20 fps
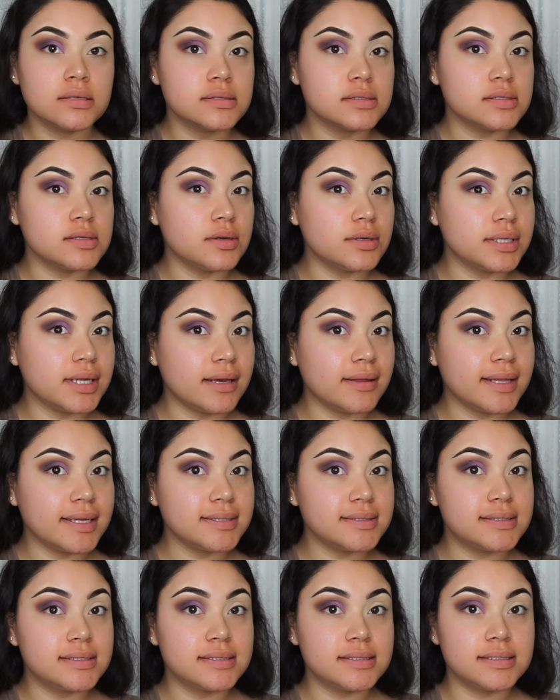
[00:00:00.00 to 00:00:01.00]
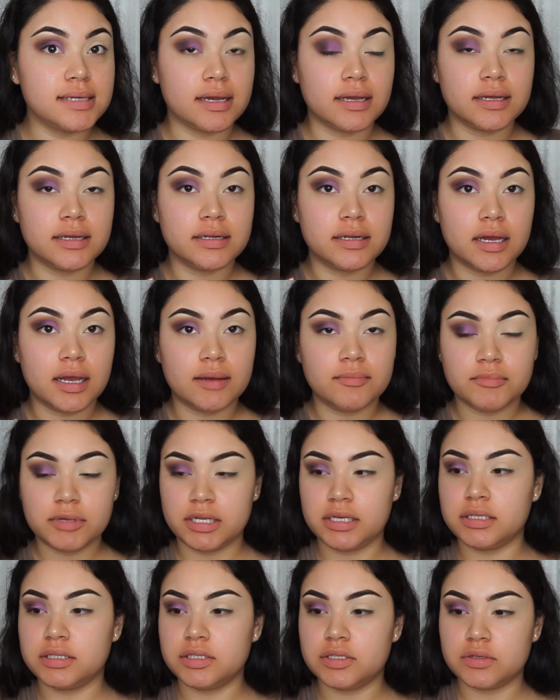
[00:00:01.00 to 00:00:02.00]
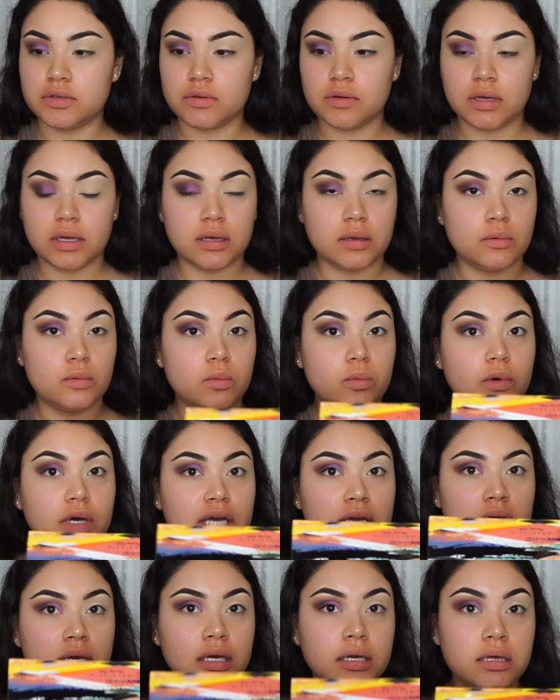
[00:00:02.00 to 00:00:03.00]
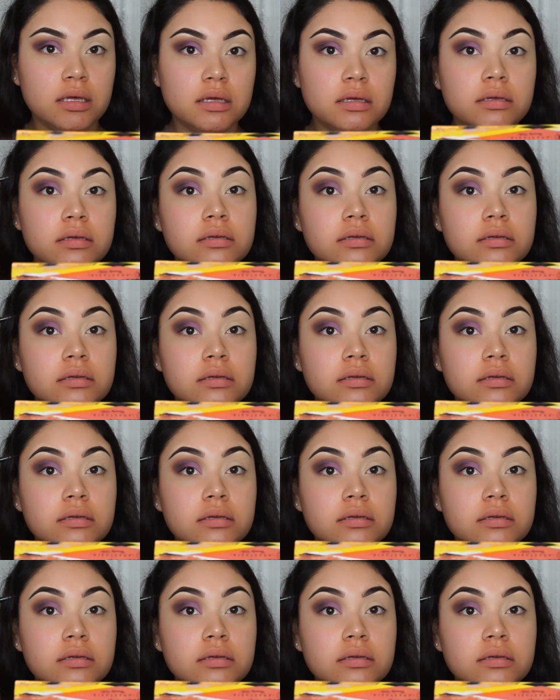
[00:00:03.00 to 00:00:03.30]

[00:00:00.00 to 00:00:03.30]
So now that's done, I'm going to do a wing.